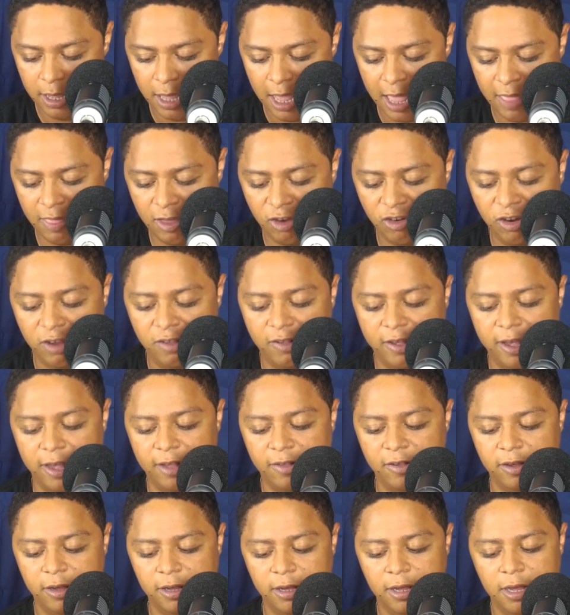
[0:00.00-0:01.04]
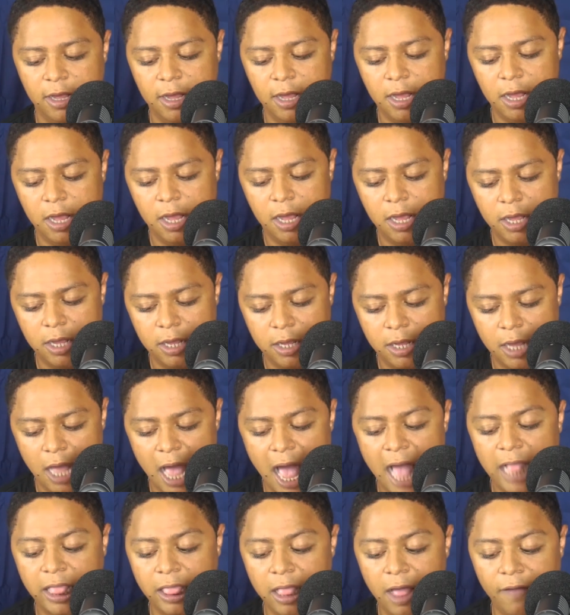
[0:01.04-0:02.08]
And then she says,
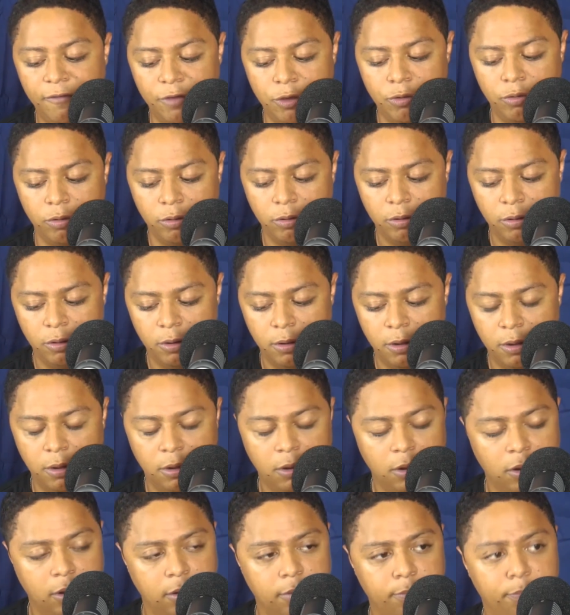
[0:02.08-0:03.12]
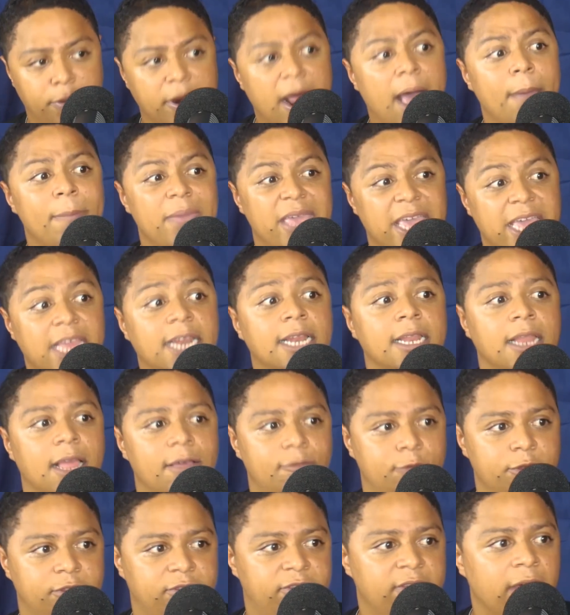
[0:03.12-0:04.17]
I love you, but I'm in
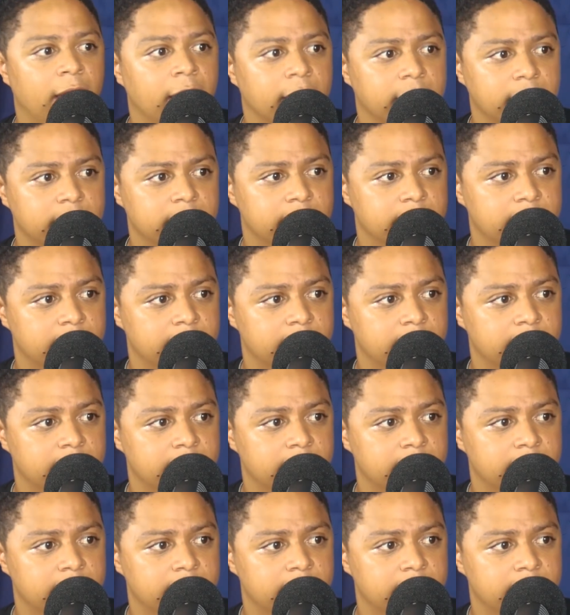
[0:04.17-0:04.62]
love with Duck.